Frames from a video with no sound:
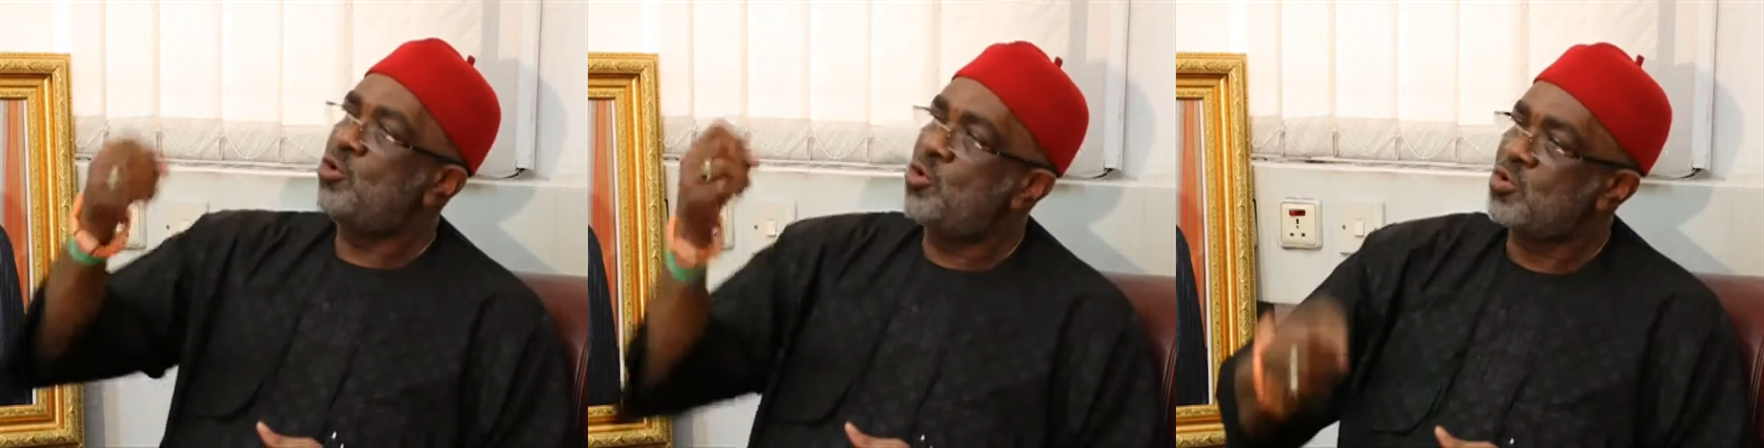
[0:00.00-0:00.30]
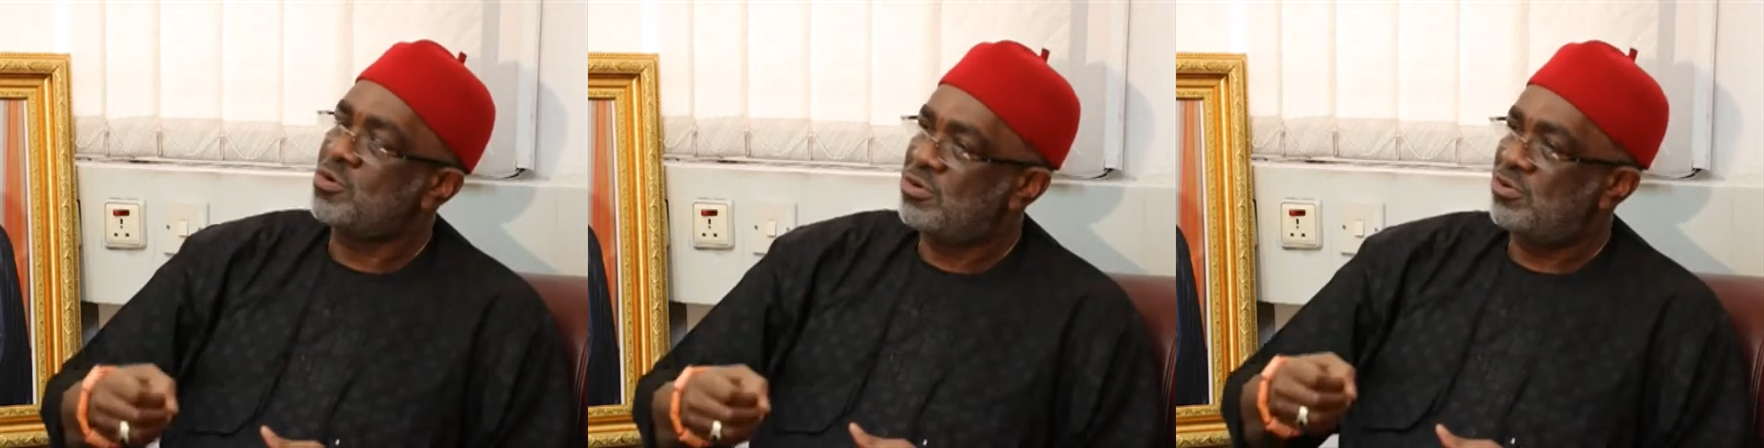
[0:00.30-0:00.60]

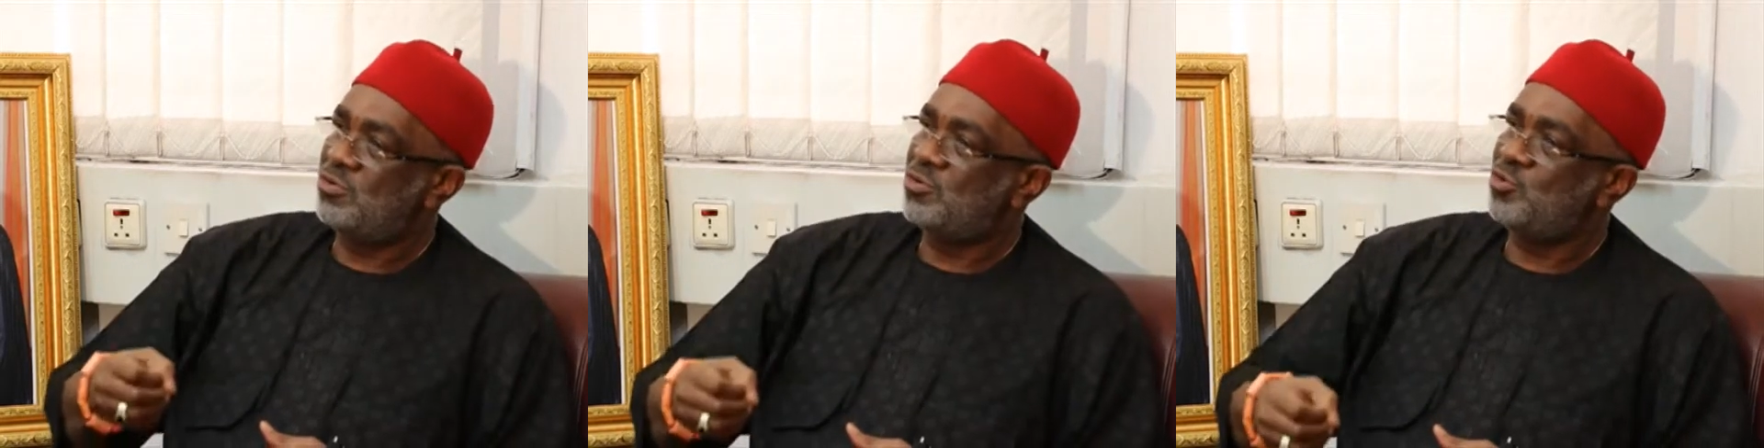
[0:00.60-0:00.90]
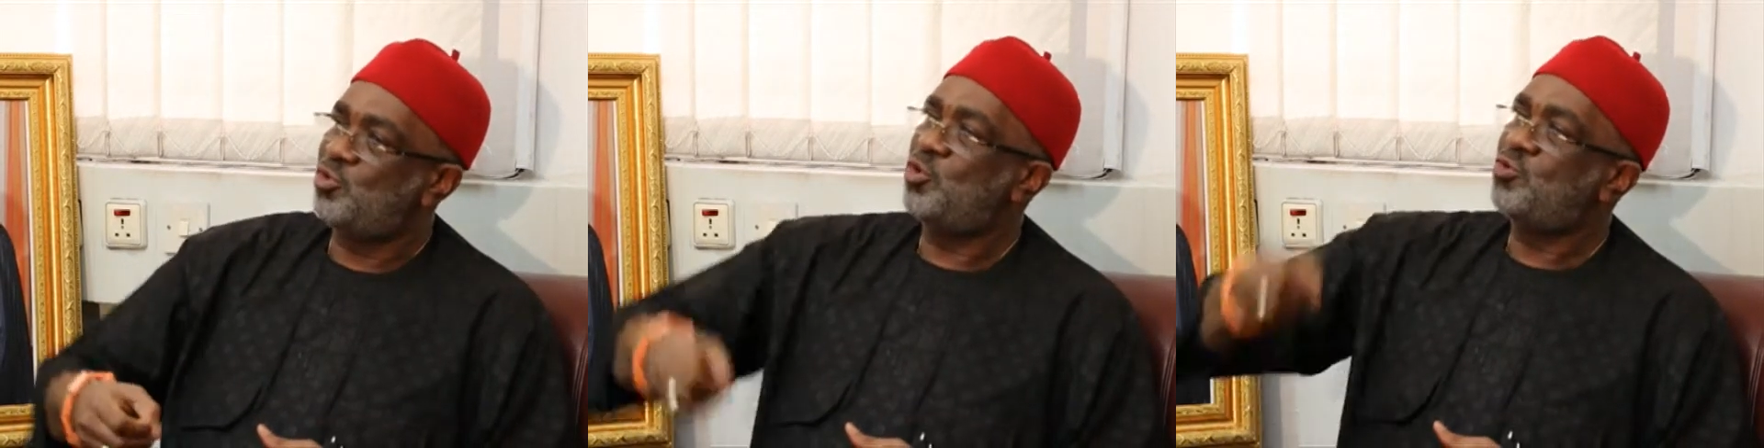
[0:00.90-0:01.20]
look,
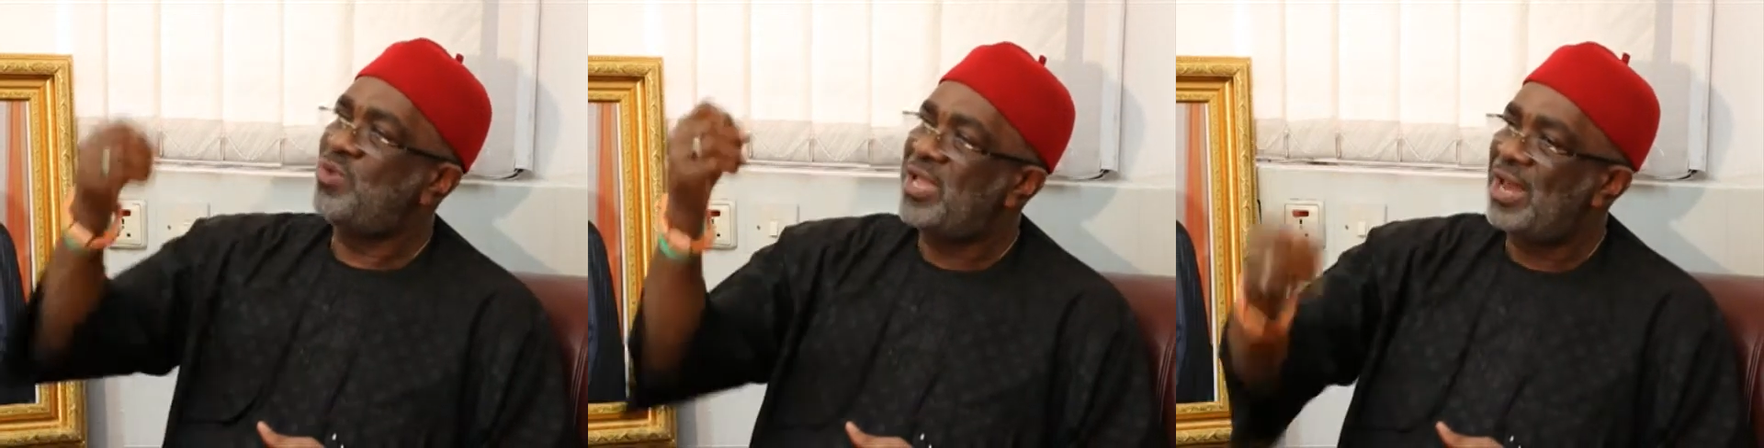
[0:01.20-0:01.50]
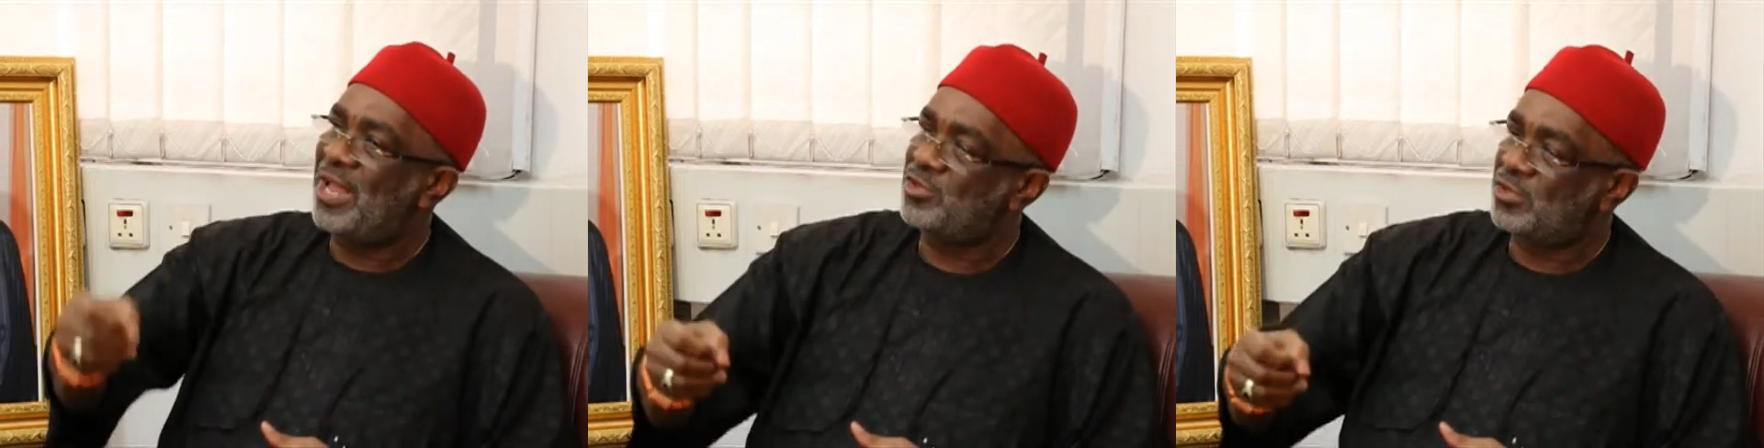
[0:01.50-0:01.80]
don't rig
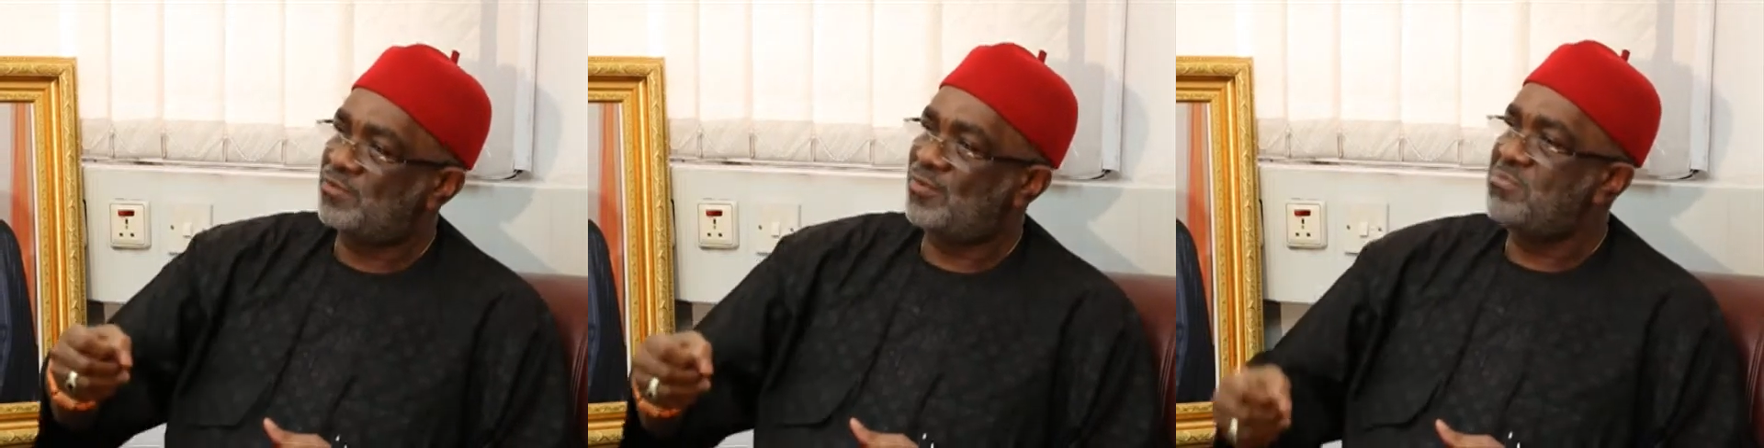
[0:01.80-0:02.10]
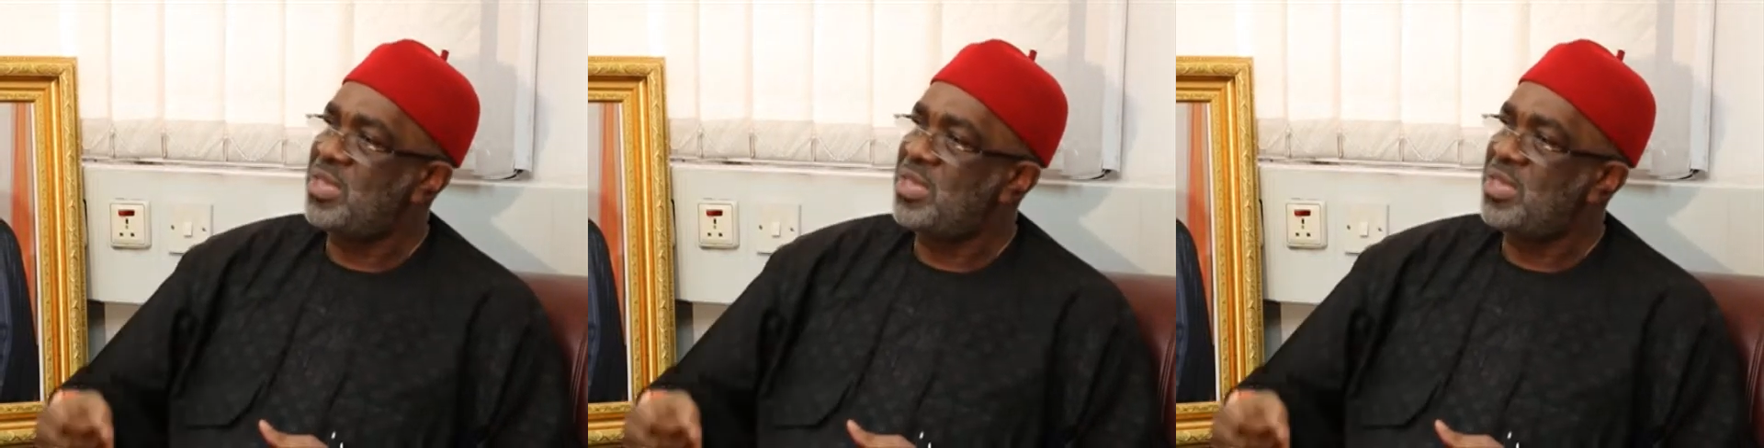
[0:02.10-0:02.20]
elections for